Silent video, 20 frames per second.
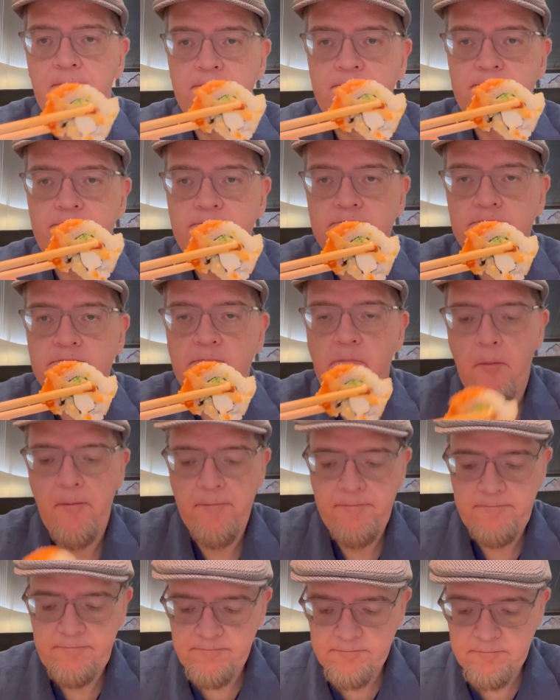A good flavor
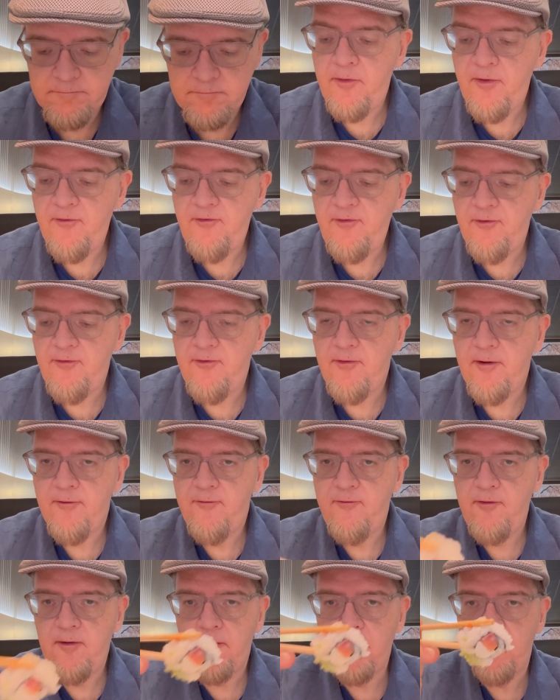there. This is their
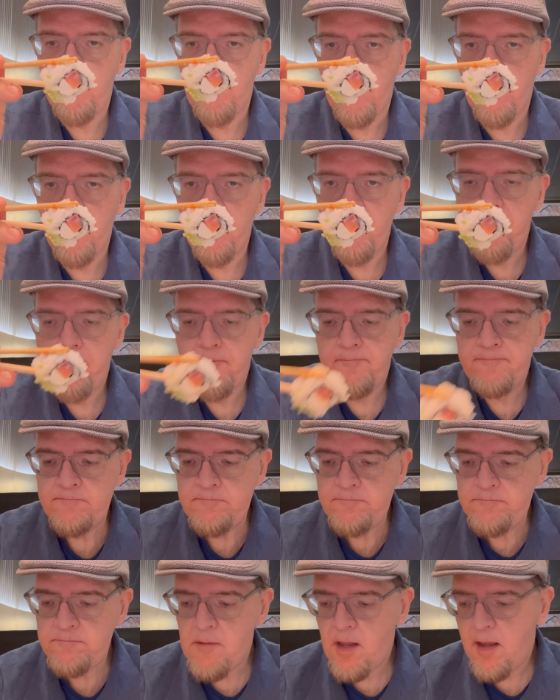Philly roll.
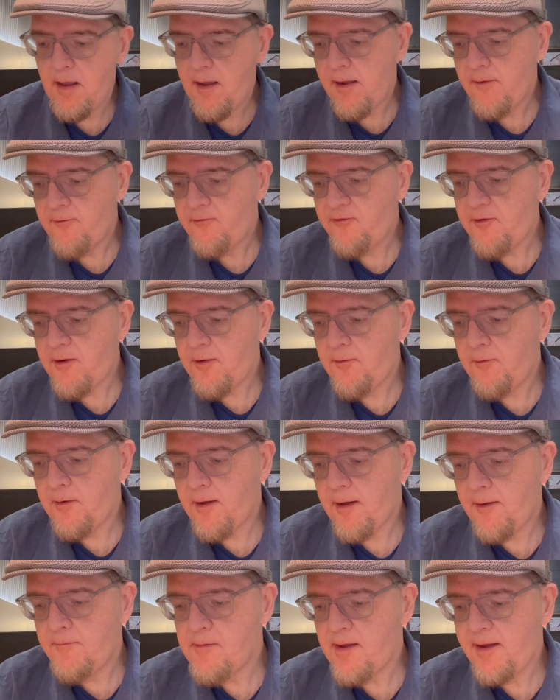So
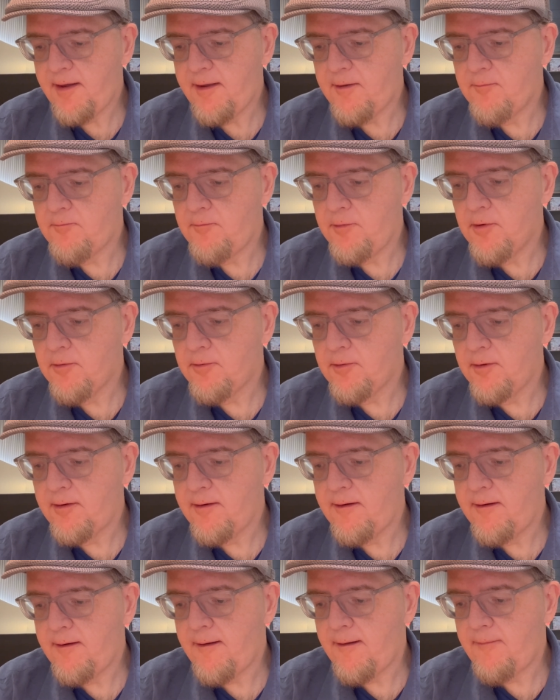again, you're
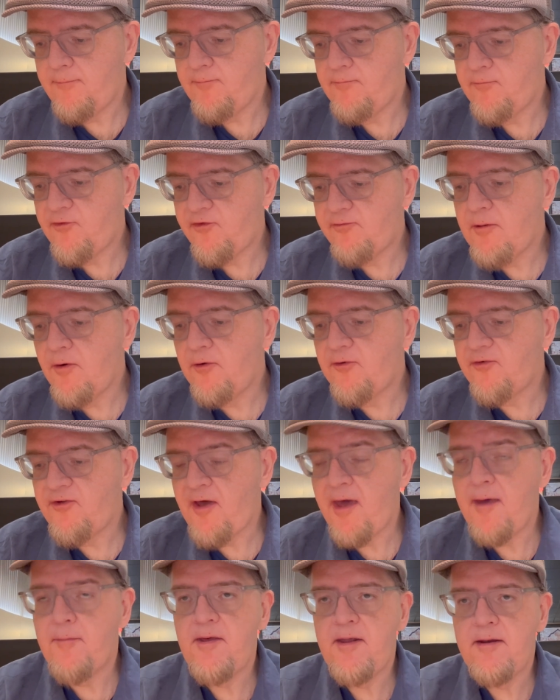looking at smoked
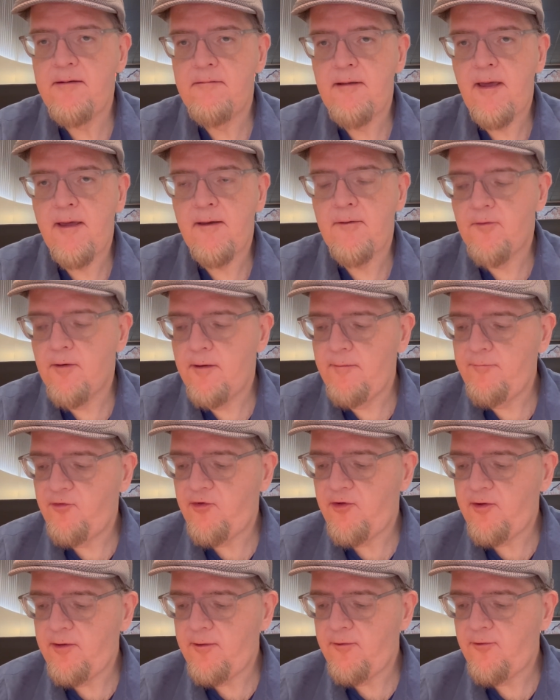salmon and cream
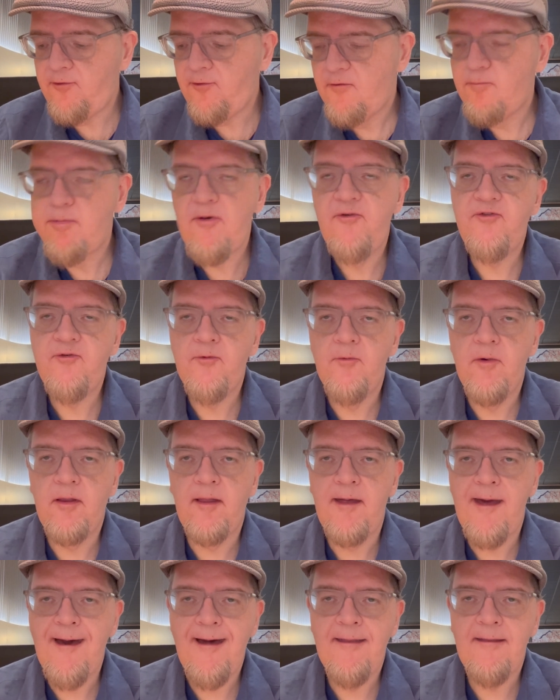cheese. It's supposed to
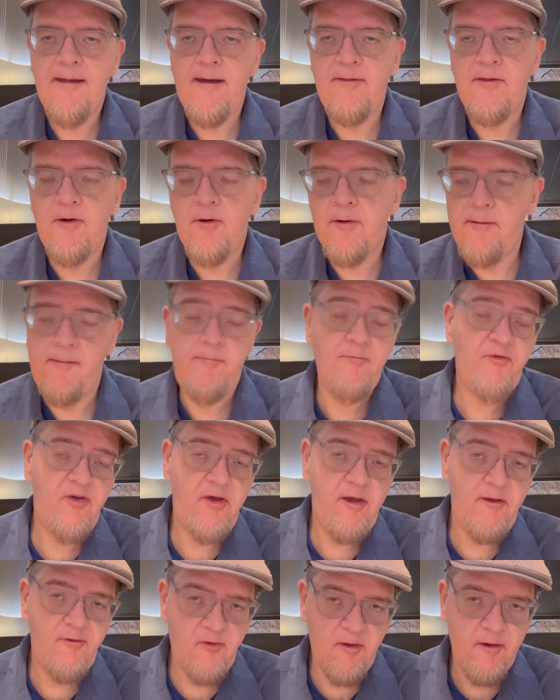really highlight the cream
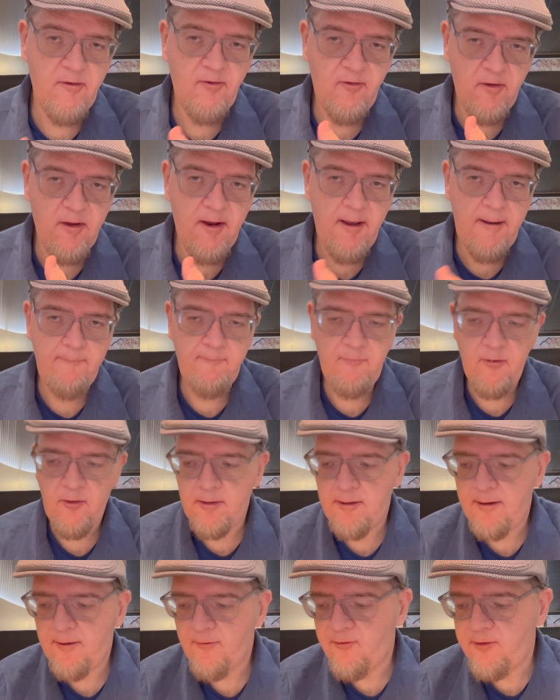cheese, hence the name
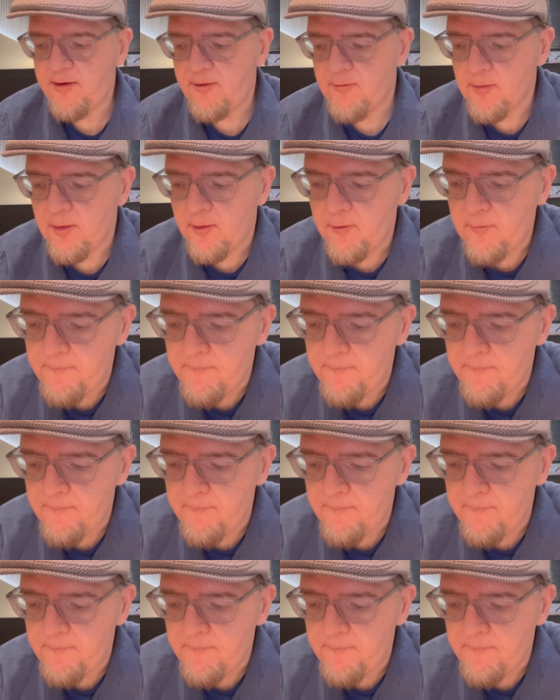Philadelphia roll.